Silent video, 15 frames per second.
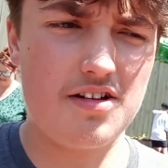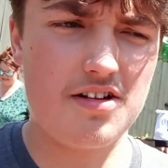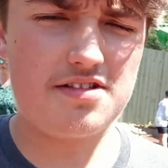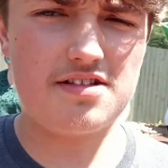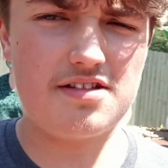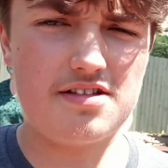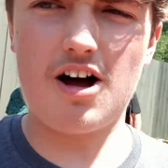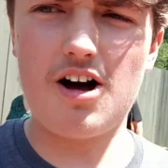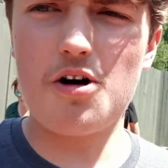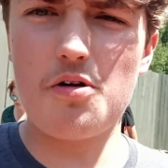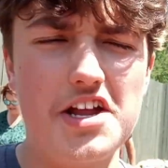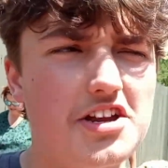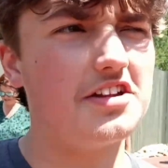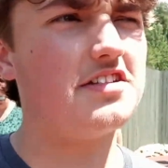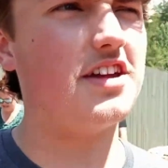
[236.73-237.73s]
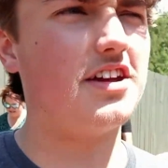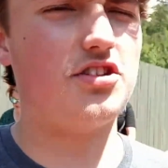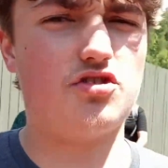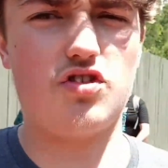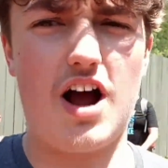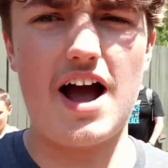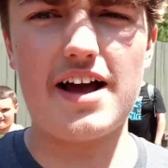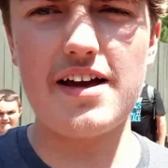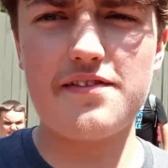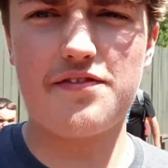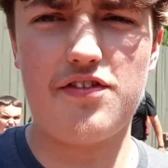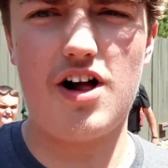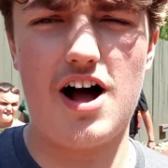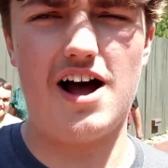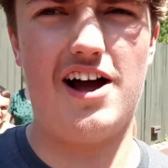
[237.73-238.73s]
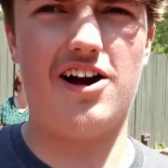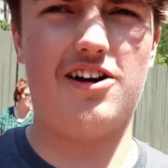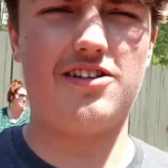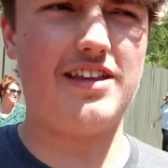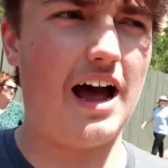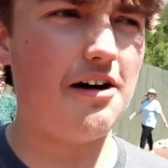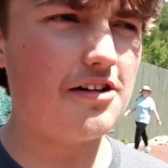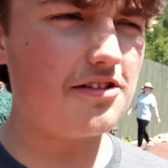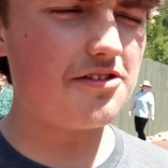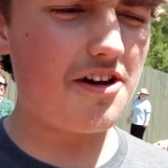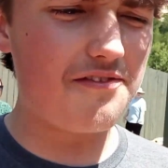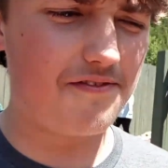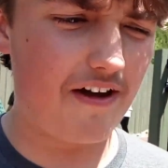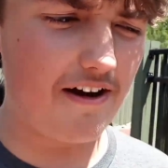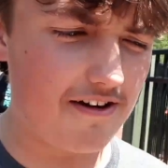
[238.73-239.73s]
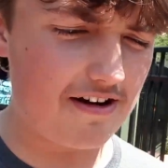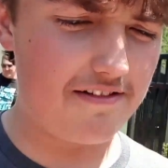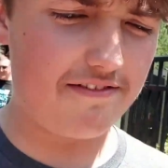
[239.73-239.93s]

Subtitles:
So we just did Dragonflyer. That was a very